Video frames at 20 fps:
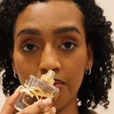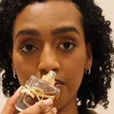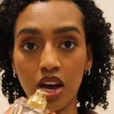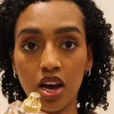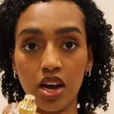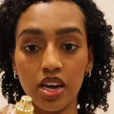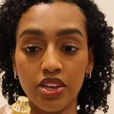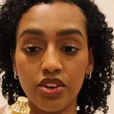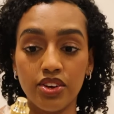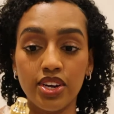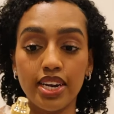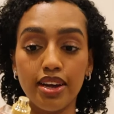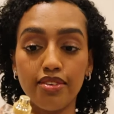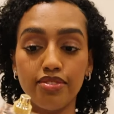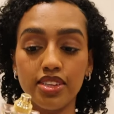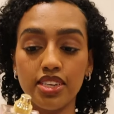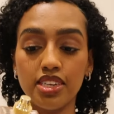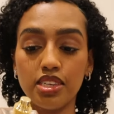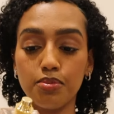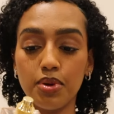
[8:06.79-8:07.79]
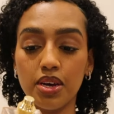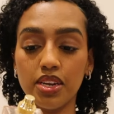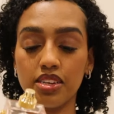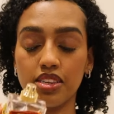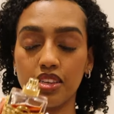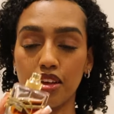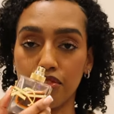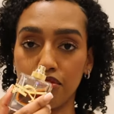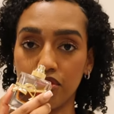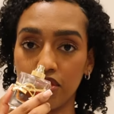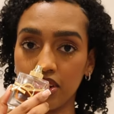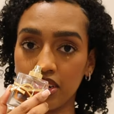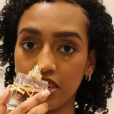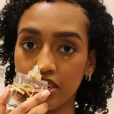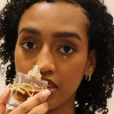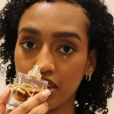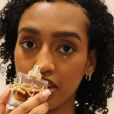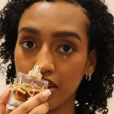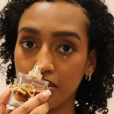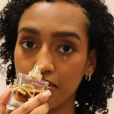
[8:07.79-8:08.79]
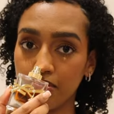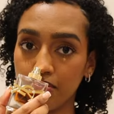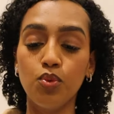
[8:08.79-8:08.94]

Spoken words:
You can definitely smell the saffron in there.